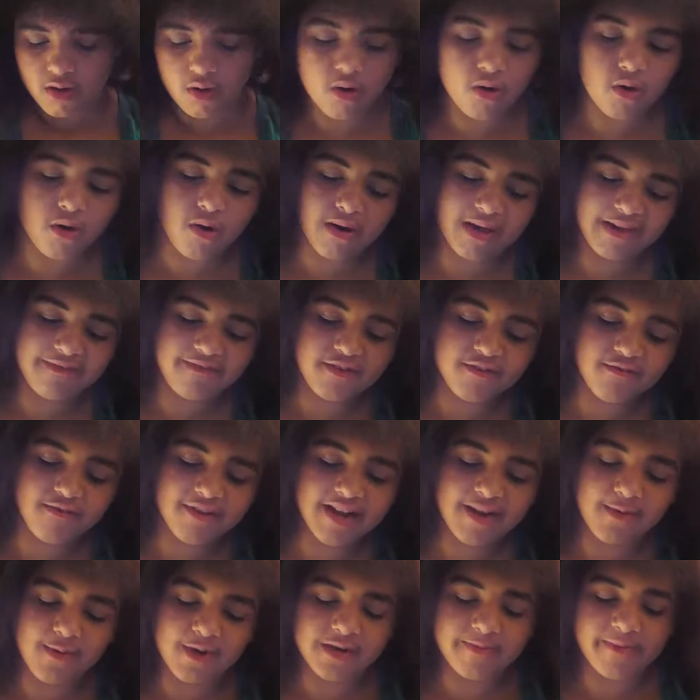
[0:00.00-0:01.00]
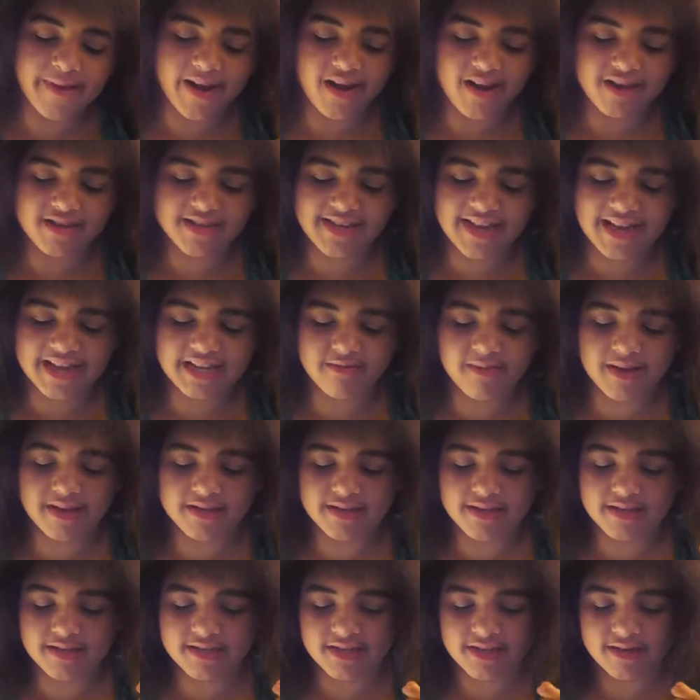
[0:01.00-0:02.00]
Or if you really wanted my last text
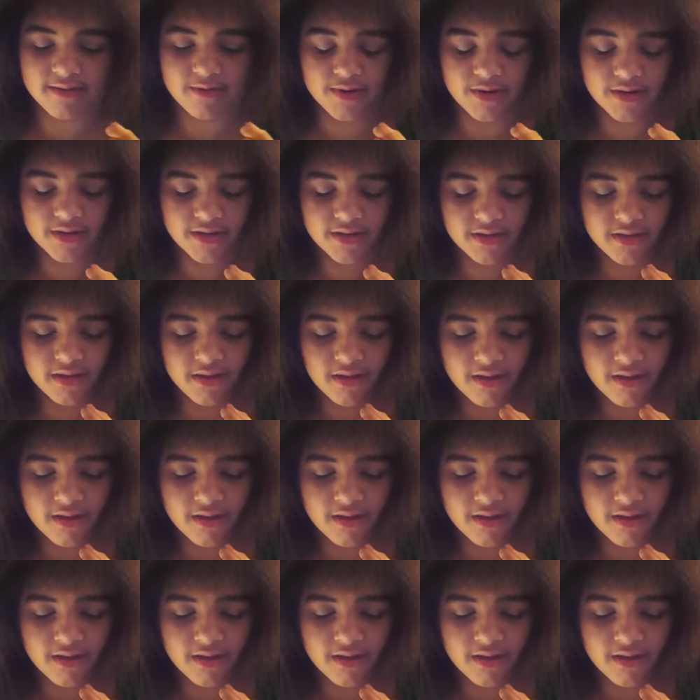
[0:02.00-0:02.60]
message, it was